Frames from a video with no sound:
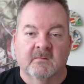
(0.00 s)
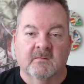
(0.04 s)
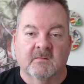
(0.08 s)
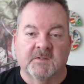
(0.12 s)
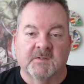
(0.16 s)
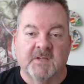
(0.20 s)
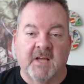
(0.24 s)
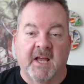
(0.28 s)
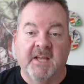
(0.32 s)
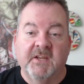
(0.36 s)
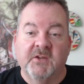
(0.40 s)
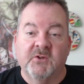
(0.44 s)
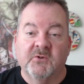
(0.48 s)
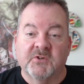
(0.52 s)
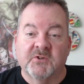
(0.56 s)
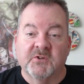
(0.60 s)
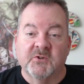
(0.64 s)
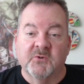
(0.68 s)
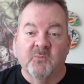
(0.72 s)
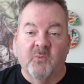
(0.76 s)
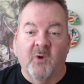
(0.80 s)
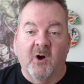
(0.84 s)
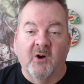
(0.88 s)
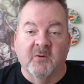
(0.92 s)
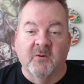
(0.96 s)
Hey
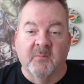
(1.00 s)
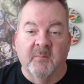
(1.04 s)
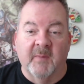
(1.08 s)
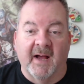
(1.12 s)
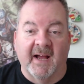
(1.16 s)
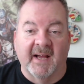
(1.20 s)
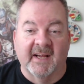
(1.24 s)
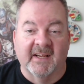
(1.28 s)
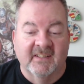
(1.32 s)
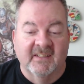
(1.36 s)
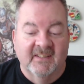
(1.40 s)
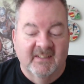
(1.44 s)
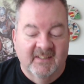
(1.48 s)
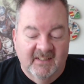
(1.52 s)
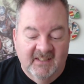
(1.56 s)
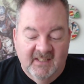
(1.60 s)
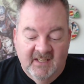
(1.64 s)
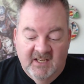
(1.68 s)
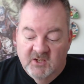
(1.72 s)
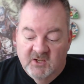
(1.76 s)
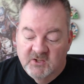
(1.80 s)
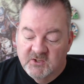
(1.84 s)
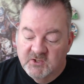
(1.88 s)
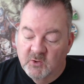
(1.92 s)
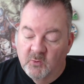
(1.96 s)
YouTube, welcome back.
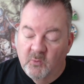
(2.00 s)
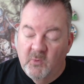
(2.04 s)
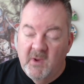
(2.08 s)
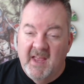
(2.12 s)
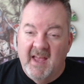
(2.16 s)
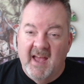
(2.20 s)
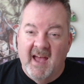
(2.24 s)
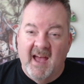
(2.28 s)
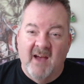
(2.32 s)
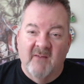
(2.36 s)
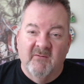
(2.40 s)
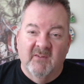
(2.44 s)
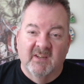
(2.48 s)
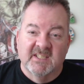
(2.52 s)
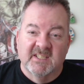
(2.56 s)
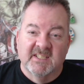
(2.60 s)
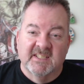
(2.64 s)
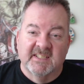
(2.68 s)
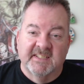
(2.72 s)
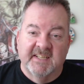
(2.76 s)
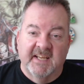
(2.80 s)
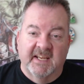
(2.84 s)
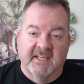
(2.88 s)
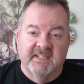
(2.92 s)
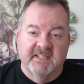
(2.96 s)
So we have a
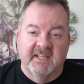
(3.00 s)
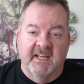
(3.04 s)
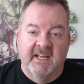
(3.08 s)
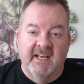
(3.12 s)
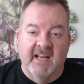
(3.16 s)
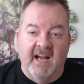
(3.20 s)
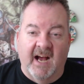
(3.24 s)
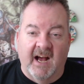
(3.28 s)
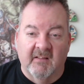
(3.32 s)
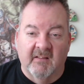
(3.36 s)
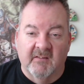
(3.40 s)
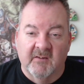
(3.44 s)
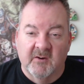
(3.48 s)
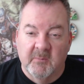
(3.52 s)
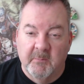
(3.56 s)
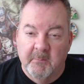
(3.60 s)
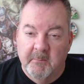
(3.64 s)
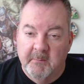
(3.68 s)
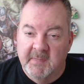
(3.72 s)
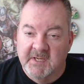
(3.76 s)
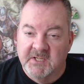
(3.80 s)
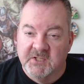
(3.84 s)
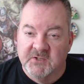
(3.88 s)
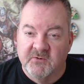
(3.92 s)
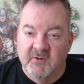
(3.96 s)
$60
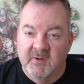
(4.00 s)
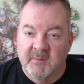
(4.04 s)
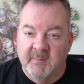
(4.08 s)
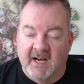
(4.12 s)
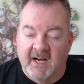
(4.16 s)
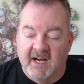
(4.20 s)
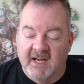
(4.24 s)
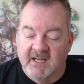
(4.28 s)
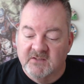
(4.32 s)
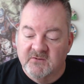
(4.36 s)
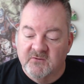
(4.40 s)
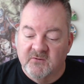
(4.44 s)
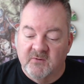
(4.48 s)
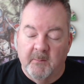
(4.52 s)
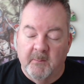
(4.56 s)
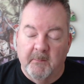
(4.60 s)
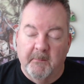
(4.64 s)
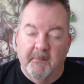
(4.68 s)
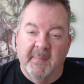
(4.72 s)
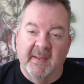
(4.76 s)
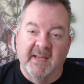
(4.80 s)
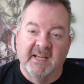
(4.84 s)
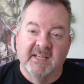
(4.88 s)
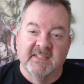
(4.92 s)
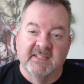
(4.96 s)
mystery box from
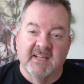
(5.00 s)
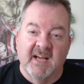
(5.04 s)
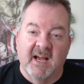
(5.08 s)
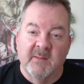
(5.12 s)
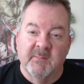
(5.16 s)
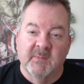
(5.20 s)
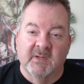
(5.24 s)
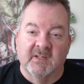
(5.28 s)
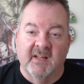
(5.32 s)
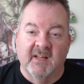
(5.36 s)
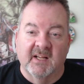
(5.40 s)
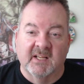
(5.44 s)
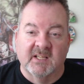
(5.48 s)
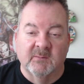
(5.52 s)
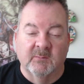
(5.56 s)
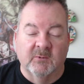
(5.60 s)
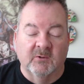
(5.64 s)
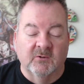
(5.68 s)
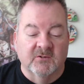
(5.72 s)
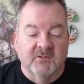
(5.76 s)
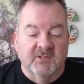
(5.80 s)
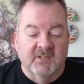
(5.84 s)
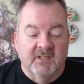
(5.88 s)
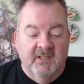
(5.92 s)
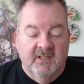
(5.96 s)
Big Time
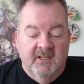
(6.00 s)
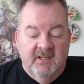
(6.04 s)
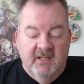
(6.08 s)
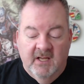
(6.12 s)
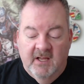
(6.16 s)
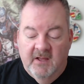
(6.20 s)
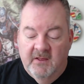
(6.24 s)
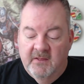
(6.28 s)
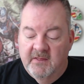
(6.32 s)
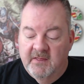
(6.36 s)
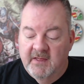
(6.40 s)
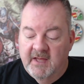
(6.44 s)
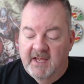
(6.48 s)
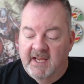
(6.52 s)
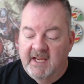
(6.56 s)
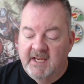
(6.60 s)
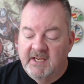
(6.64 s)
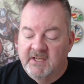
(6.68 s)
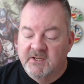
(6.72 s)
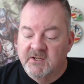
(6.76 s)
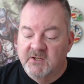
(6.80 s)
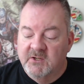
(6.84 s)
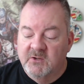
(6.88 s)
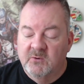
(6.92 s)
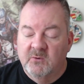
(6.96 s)
Collectibles. They
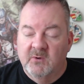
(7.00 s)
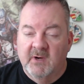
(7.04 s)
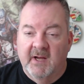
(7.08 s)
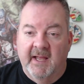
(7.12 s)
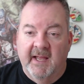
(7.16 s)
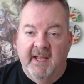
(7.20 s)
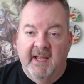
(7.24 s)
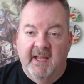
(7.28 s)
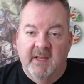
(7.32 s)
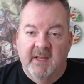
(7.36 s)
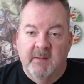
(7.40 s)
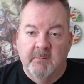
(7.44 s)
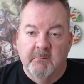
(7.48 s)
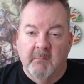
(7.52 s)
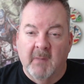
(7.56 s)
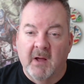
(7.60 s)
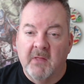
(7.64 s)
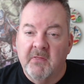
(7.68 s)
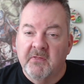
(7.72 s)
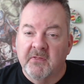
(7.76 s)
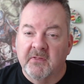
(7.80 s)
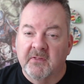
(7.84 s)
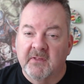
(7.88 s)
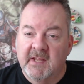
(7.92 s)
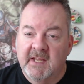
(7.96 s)
do a
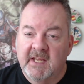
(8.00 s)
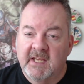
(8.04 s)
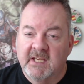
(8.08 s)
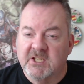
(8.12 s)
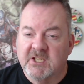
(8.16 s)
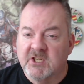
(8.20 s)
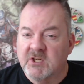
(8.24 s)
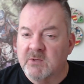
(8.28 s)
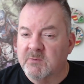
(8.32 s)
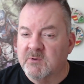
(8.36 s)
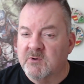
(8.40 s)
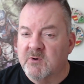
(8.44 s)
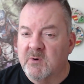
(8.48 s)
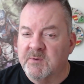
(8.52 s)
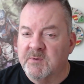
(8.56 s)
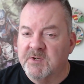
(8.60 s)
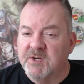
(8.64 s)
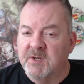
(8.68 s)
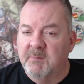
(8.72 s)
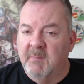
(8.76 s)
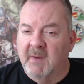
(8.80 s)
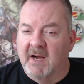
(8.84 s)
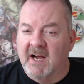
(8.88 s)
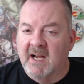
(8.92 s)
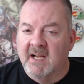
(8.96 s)
monthly
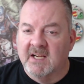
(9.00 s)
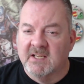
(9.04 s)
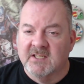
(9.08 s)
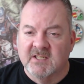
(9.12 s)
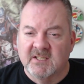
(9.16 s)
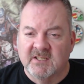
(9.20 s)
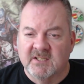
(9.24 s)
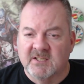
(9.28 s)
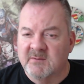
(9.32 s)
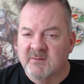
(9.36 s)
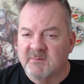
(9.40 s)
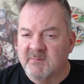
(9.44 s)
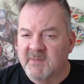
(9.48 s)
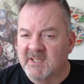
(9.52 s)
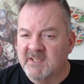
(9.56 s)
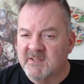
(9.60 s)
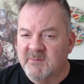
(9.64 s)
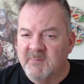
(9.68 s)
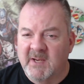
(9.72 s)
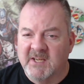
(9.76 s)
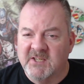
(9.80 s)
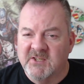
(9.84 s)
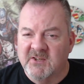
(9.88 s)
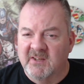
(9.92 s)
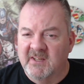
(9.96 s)
subscription box. It's
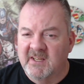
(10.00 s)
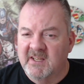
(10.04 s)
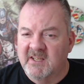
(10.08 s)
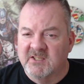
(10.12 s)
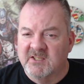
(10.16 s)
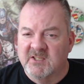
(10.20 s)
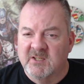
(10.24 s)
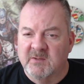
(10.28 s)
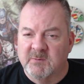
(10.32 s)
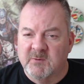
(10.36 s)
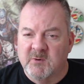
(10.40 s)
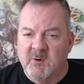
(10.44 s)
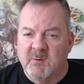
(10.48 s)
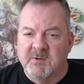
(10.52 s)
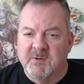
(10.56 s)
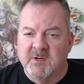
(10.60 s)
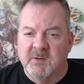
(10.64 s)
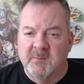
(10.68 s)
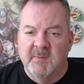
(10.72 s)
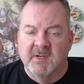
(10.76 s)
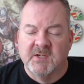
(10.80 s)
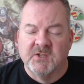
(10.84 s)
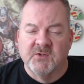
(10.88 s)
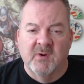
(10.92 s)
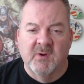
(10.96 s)
basically a
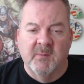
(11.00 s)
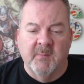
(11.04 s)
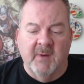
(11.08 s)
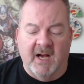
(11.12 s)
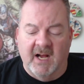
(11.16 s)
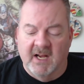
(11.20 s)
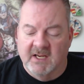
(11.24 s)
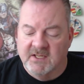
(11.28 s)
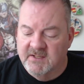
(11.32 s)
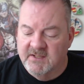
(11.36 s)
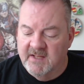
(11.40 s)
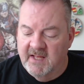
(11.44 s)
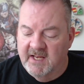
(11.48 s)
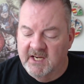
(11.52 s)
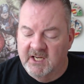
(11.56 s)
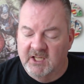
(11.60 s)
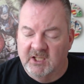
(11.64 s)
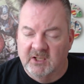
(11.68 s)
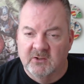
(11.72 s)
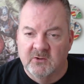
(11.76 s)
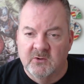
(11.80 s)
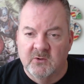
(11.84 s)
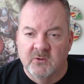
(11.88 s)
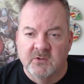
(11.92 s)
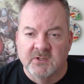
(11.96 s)
subscription mystery box that
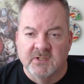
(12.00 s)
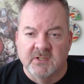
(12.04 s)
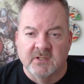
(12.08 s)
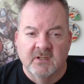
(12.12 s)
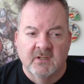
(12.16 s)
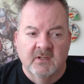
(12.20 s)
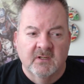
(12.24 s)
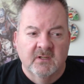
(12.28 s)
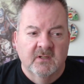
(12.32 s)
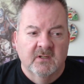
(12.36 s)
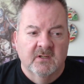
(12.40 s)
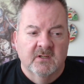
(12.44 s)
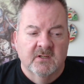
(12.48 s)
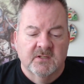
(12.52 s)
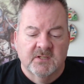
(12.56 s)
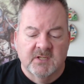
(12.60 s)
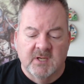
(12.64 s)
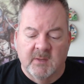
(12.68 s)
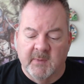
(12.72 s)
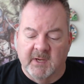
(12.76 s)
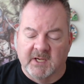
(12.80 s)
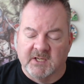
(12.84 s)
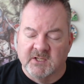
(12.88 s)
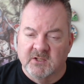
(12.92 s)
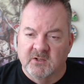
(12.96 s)
includes
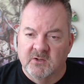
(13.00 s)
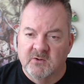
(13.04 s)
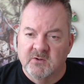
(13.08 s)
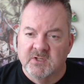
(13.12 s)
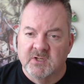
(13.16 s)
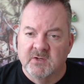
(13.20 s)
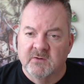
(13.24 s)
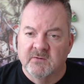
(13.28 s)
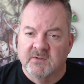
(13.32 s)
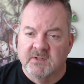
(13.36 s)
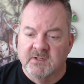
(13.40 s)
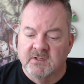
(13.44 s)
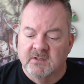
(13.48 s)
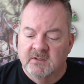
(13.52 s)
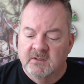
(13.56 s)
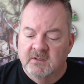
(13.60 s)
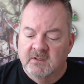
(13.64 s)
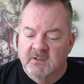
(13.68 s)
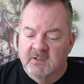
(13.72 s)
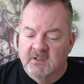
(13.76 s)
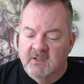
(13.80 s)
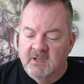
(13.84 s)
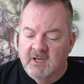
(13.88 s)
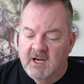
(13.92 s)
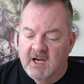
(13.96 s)
some exclusives.
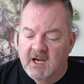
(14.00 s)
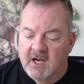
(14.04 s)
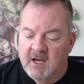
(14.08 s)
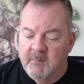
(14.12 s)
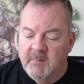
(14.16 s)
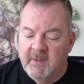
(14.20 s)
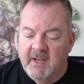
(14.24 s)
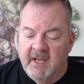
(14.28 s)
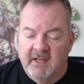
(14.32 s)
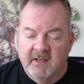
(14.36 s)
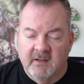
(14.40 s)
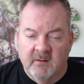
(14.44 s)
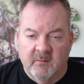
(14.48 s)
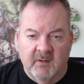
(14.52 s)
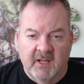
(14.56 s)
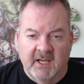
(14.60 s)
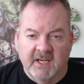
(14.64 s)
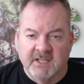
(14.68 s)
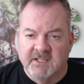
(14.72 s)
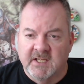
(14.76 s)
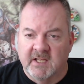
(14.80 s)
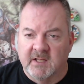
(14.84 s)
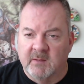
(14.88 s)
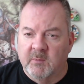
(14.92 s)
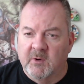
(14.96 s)
And like I
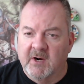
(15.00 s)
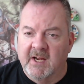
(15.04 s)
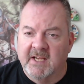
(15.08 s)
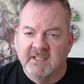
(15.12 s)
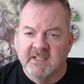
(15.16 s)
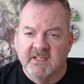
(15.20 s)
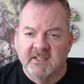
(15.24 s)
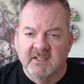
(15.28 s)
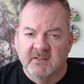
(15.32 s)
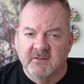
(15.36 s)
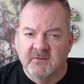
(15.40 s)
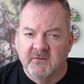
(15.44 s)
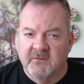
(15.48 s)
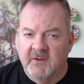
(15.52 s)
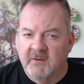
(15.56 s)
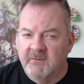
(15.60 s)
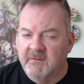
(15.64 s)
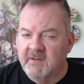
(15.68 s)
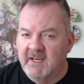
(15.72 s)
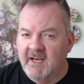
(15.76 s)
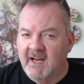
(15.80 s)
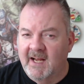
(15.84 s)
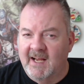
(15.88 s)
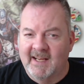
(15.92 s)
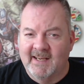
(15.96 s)
said, the price is
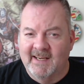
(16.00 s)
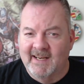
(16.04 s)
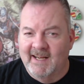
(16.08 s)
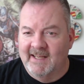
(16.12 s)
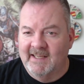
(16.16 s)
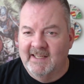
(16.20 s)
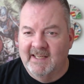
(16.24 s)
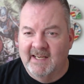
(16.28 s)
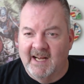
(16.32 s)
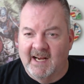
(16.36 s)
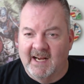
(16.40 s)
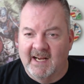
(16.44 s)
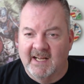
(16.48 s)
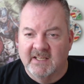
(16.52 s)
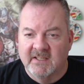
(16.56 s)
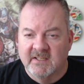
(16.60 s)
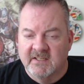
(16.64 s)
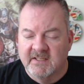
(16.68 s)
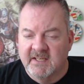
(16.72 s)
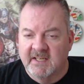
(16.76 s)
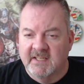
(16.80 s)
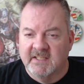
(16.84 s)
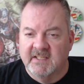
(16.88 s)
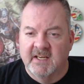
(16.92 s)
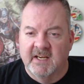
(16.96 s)
$59.99,
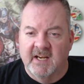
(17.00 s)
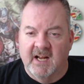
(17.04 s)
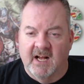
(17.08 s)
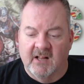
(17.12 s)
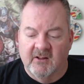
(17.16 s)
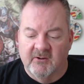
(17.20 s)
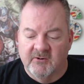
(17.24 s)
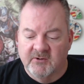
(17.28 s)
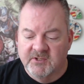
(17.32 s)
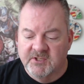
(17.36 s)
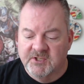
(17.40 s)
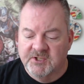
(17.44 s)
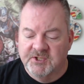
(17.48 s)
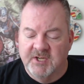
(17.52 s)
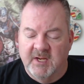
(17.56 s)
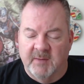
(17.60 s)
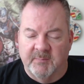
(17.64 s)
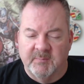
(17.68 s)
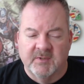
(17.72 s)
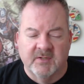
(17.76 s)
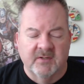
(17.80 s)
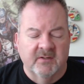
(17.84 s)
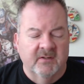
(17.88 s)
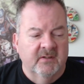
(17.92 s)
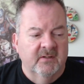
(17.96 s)
$60
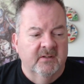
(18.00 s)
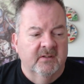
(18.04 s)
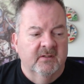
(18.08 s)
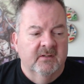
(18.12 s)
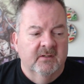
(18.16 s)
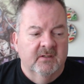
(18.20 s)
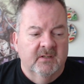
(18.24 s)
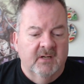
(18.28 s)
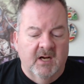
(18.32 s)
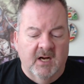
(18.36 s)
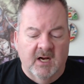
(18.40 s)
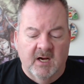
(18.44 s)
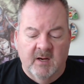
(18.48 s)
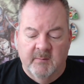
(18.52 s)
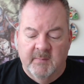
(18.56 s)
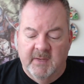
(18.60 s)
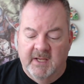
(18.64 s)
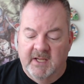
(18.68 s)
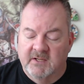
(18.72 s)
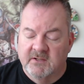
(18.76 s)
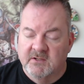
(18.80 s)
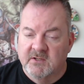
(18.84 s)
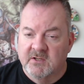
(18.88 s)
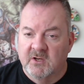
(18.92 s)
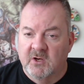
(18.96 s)
shipped.
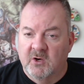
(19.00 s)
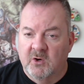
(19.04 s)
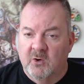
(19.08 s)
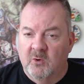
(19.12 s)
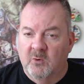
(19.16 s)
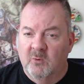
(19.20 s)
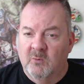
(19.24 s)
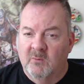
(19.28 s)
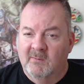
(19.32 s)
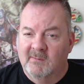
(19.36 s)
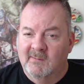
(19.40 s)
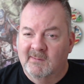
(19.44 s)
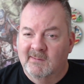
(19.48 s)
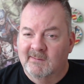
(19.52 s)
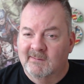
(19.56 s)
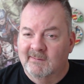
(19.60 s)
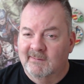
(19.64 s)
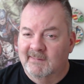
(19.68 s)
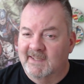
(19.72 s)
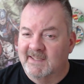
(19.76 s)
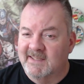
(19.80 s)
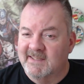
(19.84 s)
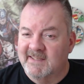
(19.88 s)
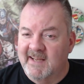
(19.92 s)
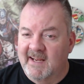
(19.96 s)
And so
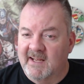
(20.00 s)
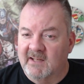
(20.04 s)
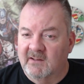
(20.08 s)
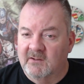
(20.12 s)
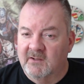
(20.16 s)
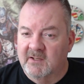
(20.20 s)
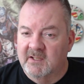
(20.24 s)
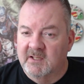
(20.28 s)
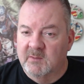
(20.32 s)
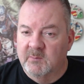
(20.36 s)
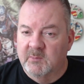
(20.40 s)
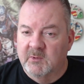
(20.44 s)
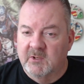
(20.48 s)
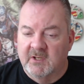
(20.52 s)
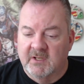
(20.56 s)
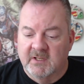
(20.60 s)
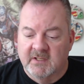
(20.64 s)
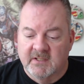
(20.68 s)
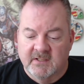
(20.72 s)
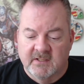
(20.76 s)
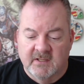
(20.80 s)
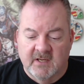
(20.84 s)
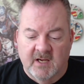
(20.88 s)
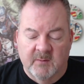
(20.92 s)
let's take a look at the books.